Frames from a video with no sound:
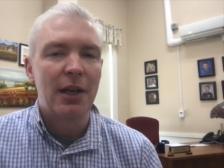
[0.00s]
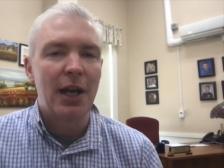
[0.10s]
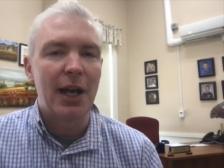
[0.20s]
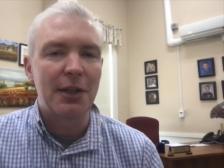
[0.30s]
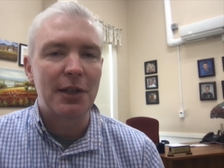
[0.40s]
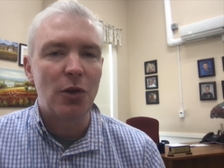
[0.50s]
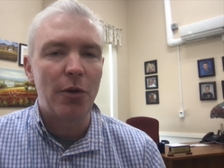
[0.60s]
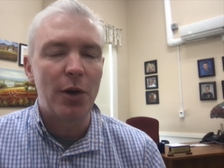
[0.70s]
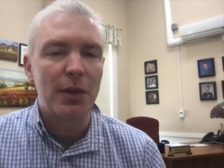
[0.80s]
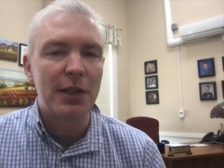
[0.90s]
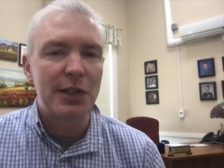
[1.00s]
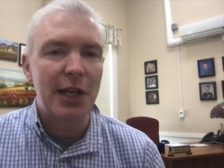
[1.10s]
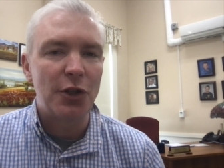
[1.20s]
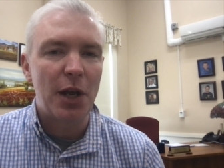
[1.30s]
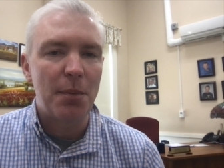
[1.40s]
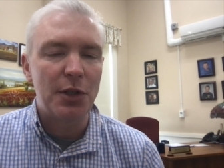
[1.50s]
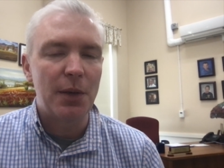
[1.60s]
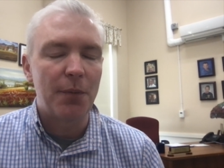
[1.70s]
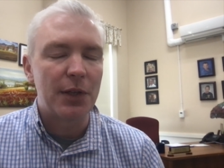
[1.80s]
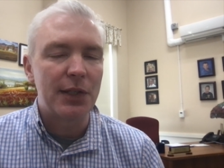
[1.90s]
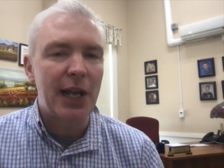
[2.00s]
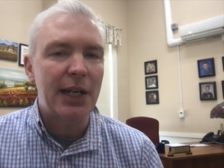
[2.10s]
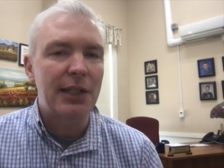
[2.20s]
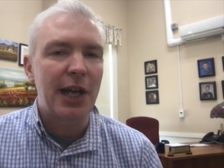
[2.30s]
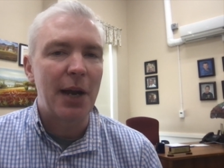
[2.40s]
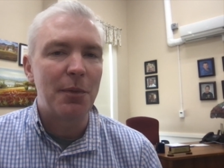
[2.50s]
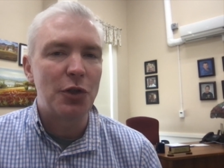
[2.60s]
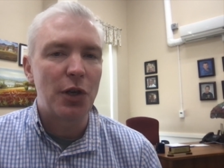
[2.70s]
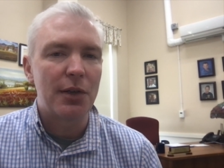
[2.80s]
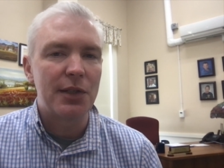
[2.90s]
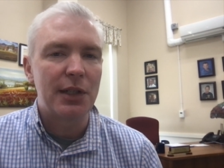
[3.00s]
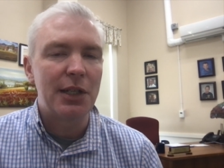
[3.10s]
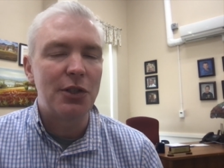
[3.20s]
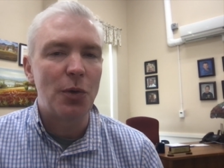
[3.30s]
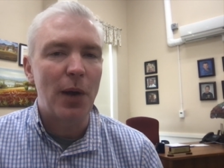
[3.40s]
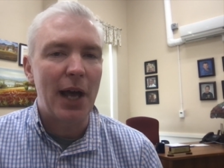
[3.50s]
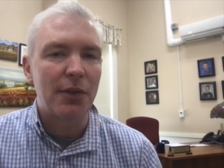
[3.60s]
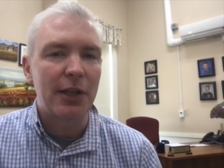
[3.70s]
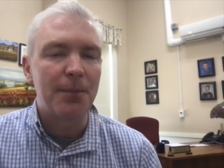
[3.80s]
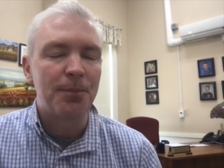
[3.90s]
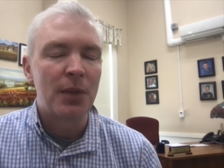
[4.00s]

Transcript: Uh, Chloe won the state championship for the second time this year as a D2 athlete